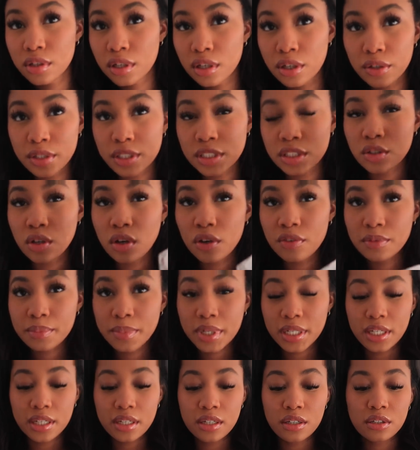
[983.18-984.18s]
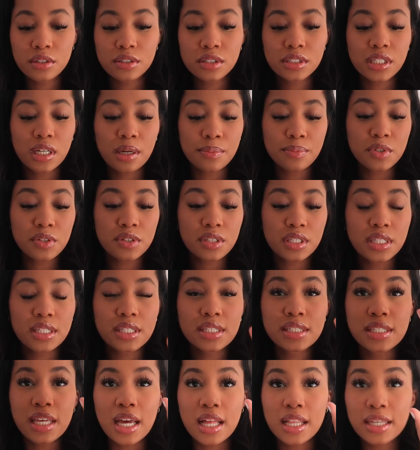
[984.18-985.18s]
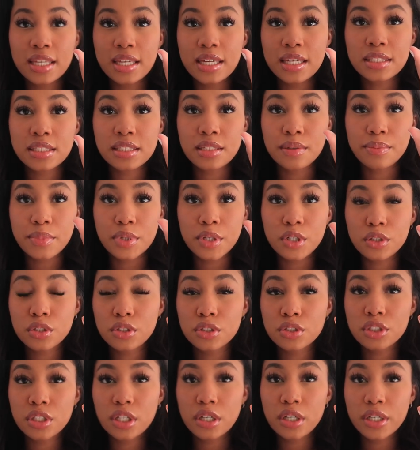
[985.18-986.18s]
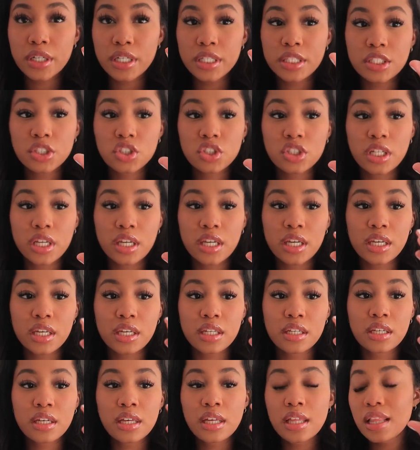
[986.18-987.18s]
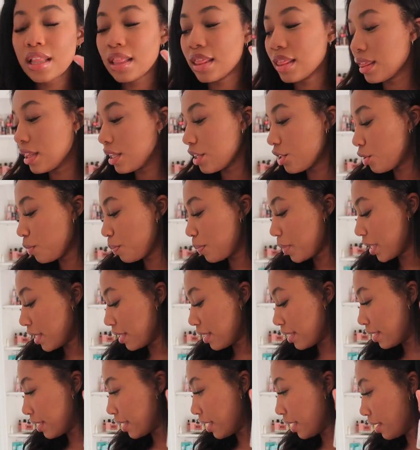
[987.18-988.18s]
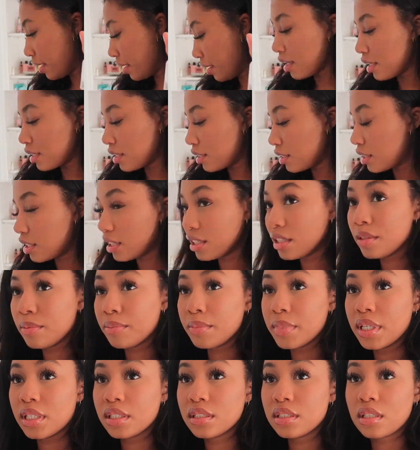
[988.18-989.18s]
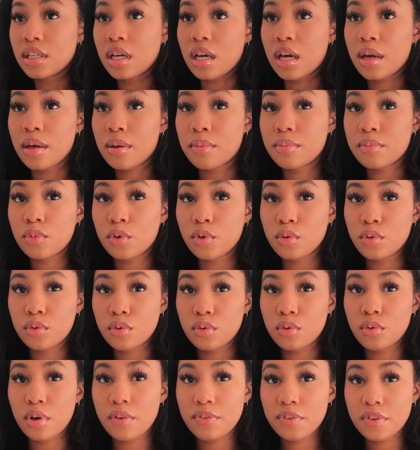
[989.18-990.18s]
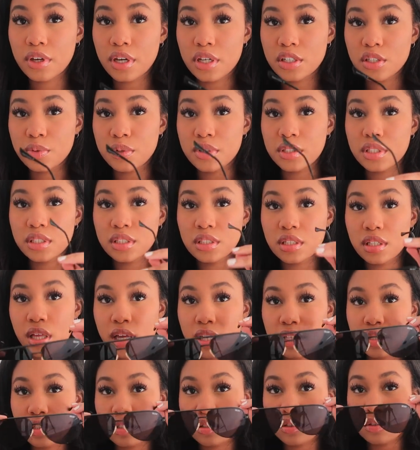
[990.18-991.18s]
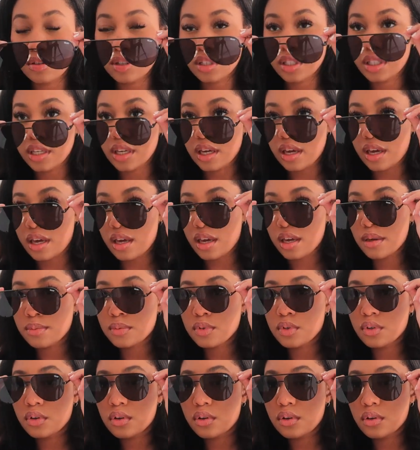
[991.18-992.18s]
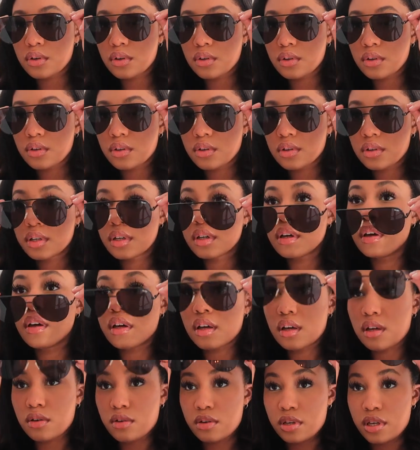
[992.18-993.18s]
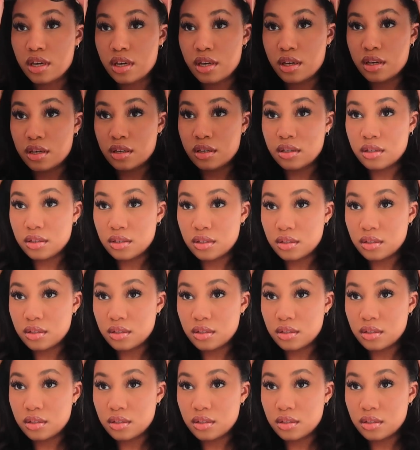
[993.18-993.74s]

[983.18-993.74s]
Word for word: though is go over my nails. I'm using the Sally Hansen Miracle Gel in the shade Little Peony. And in the meantime, oh, I feel like I should wear these glasses to the game, girl. Oh yeah.